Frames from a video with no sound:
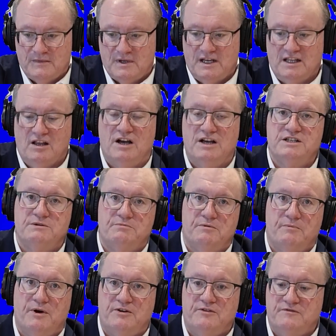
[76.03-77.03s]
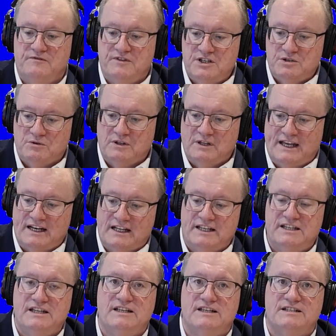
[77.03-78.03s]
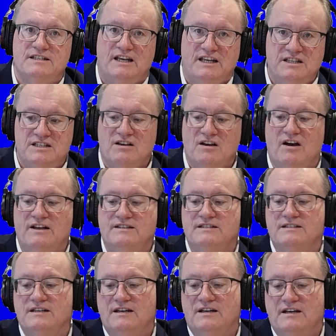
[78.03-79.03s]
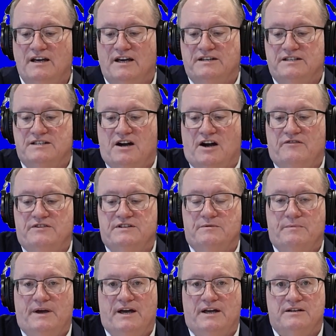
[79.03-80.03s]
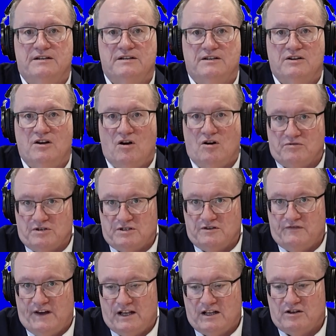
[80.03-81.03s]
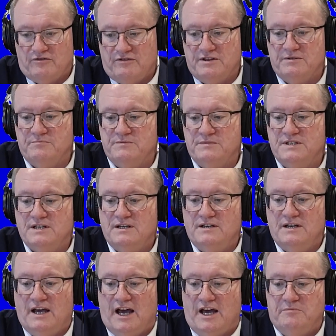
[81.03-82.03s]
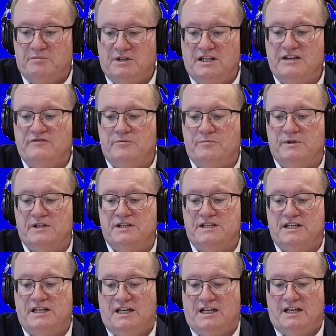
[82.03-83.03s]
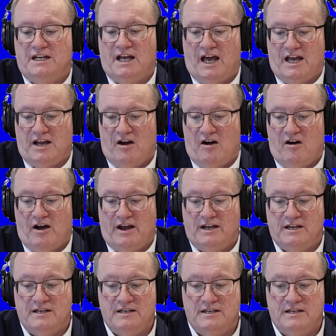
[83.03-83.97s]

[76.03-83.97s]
He likes to promote visual analytics, insights, and discoveries about cognitive algorithms and believability in AI.